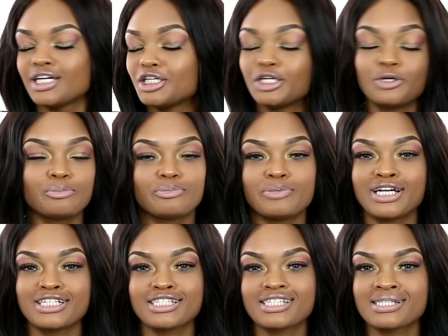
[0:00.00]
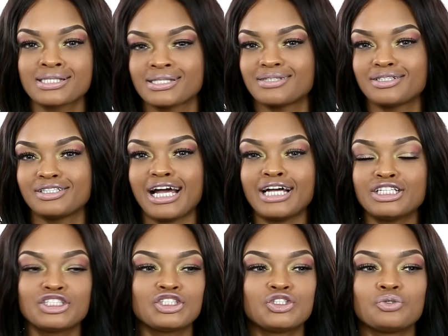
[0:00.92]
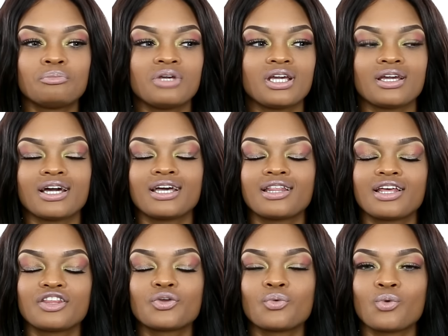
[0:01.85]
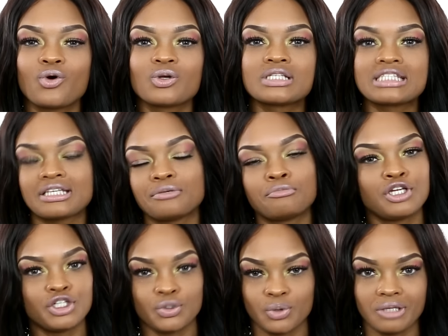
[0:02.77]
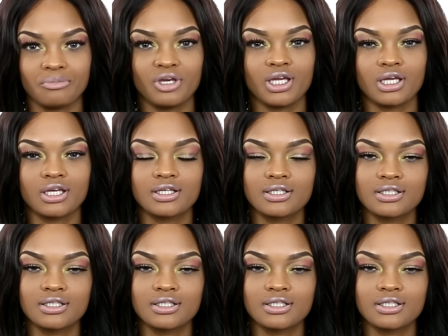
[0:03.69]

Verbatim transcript: Nope. I just I just do me. I let the world see me doing me.